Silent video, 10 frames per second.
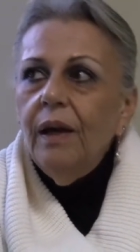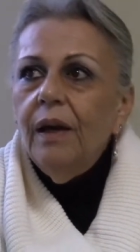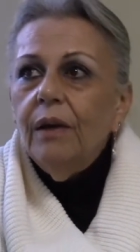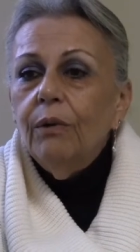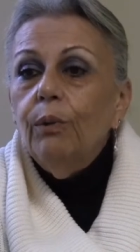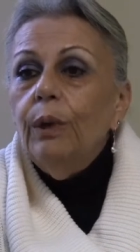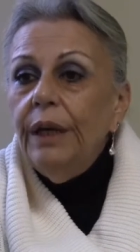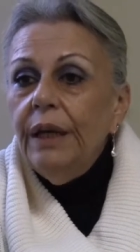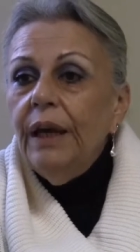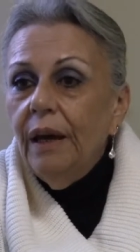uh,
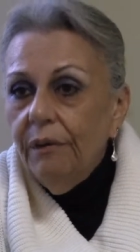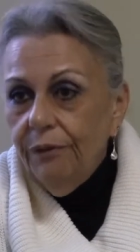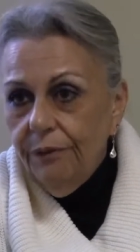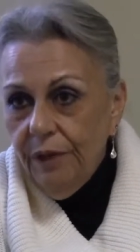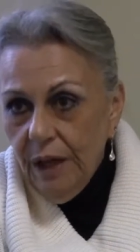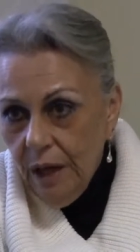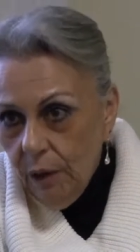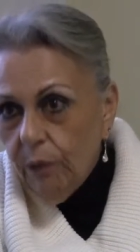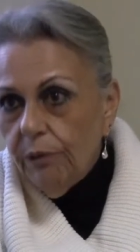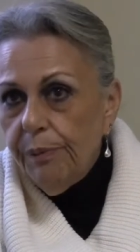we have
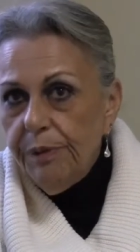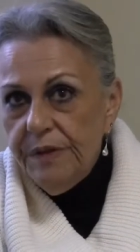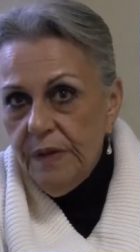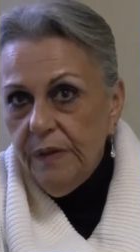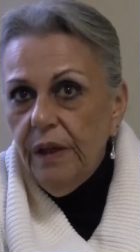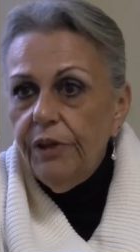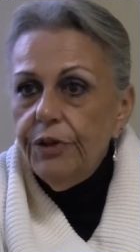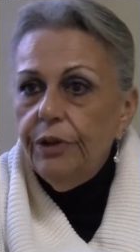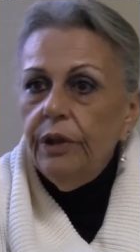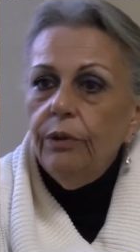now
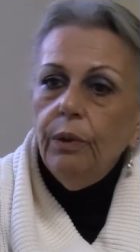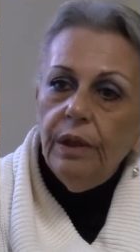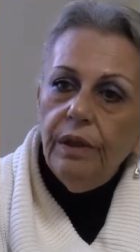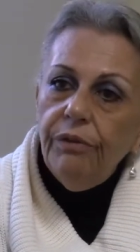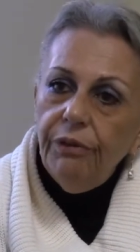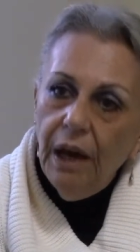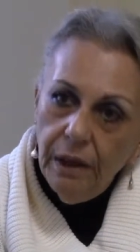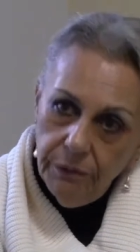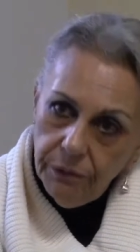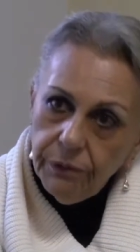representation in
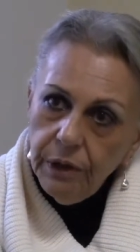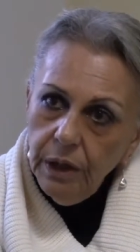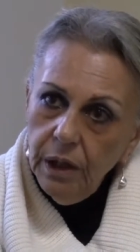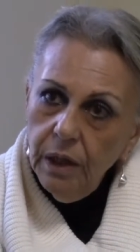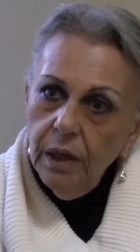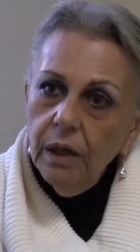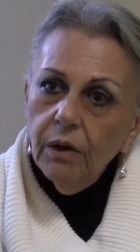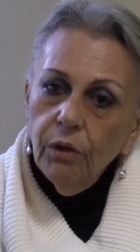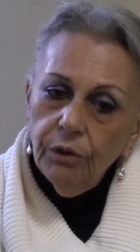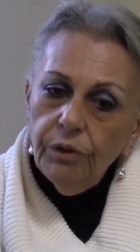twenty-five
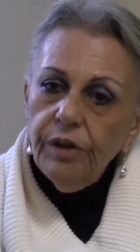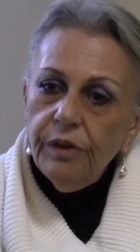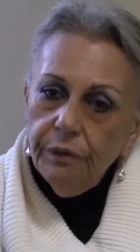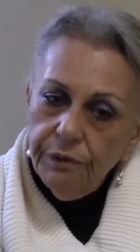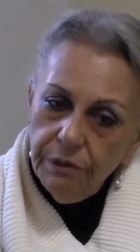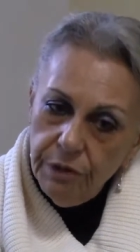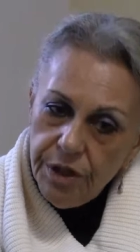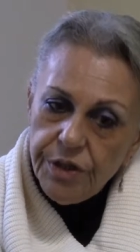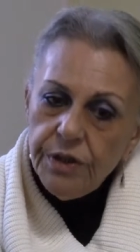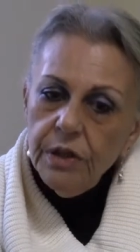countries of the
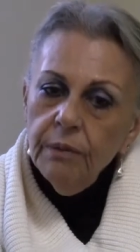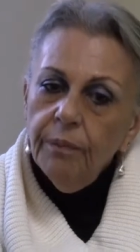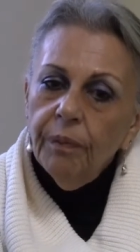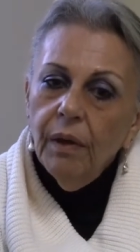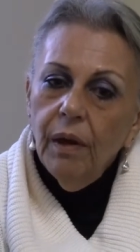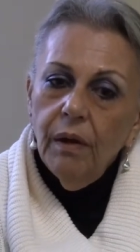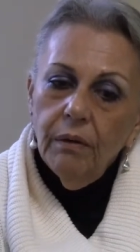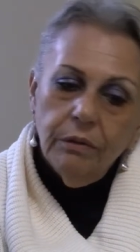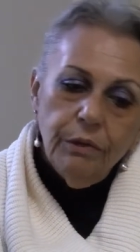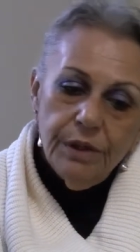region,
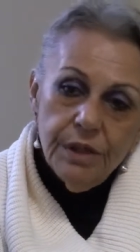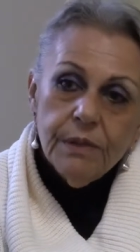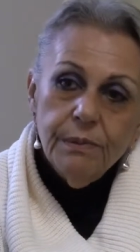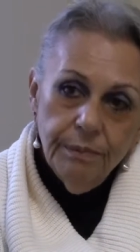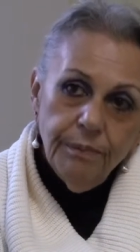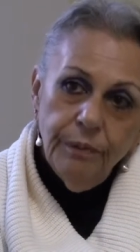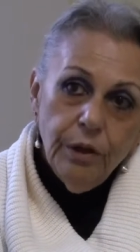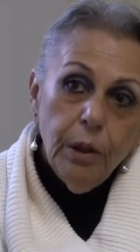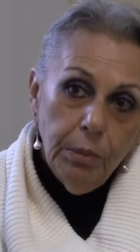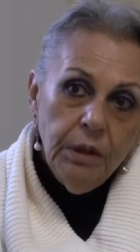which is
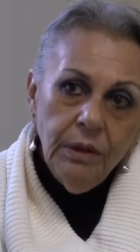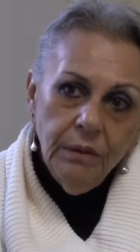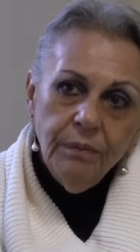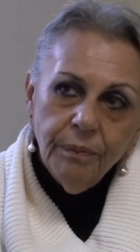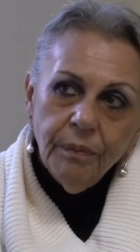double